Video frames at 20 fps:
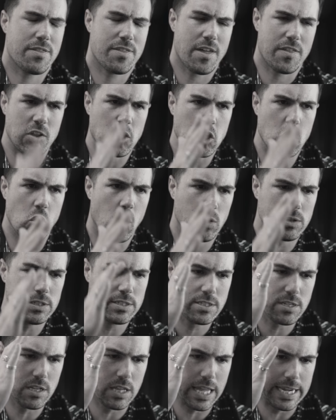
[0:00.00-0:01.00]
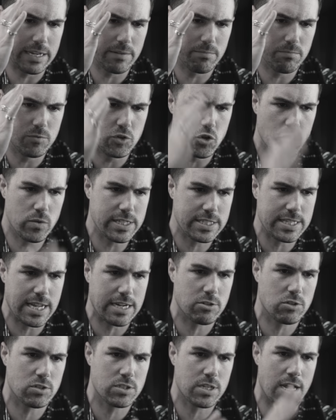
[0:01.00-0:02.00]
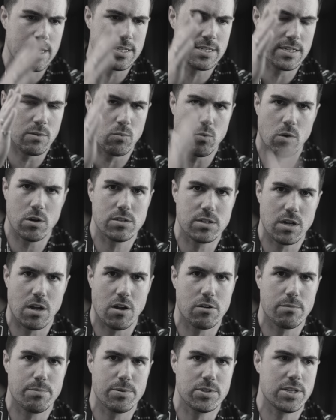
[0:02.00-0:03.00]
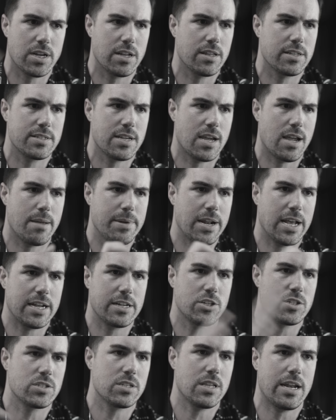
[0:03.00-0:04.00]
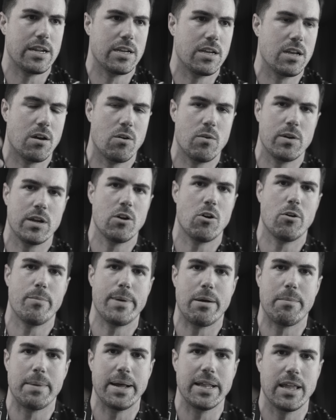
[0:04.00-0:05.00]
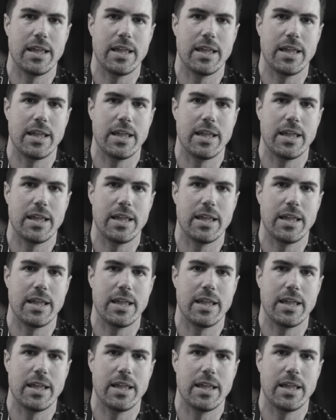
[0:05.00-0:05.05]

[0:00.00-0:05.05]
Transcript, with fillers: thought the goal is to like do this exercise and it works 100% of the time and I can just let it go and go about my